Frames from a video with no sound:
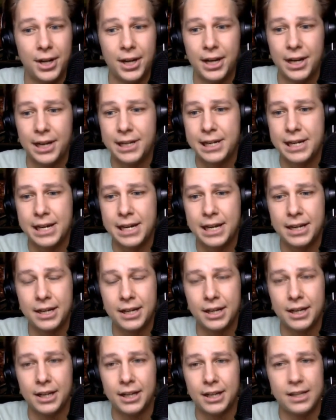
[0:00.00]
And
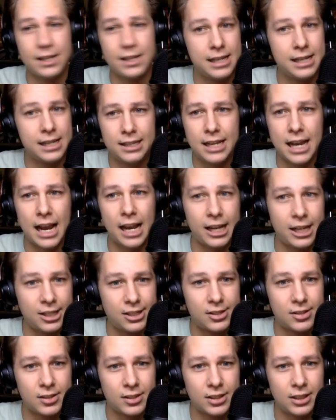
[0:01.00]
yeah,
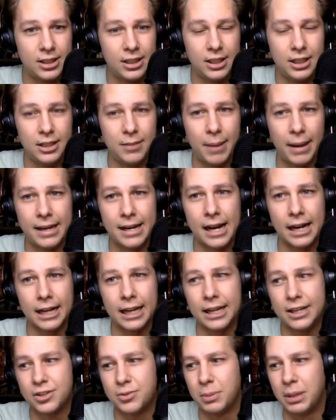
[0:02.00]
he may not get
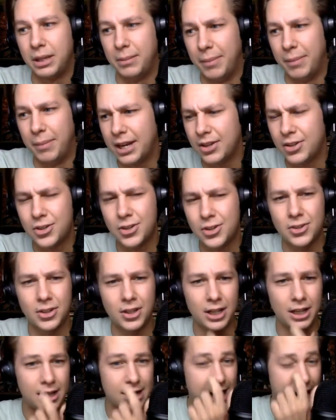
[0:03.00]
as many minutes
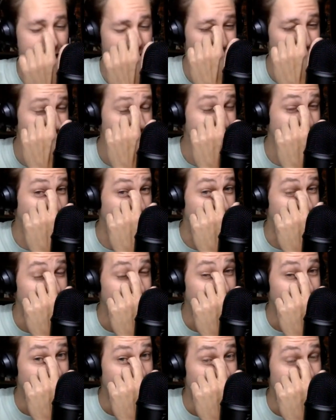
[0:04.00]
in Dallas, but
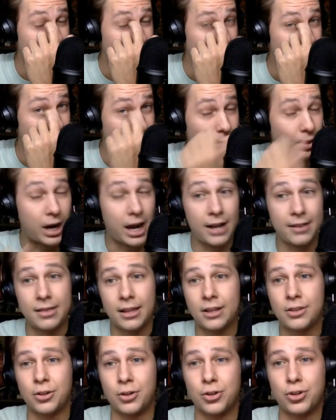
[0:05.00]
I think
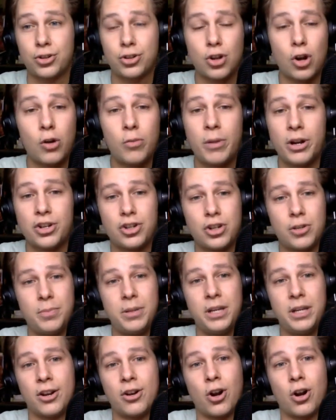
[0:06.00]
there's so much to be
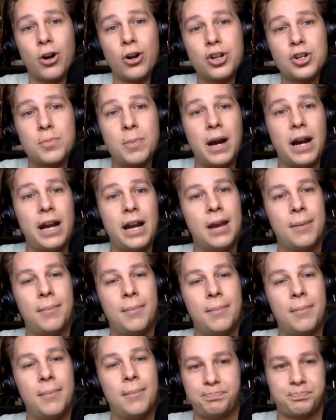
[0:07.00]
encouraged by him.
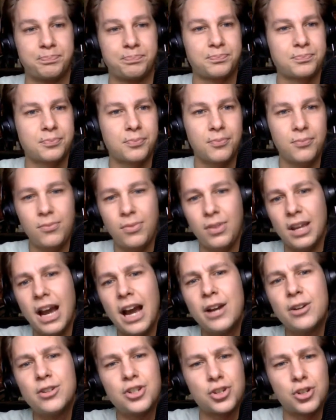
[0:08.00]
And
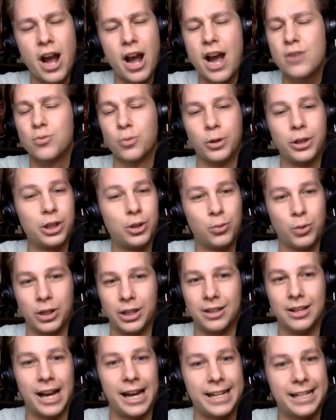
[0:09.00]
I really, really
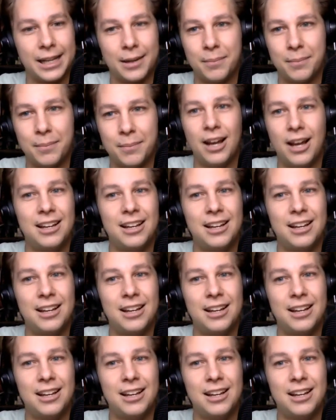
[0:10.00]
like him.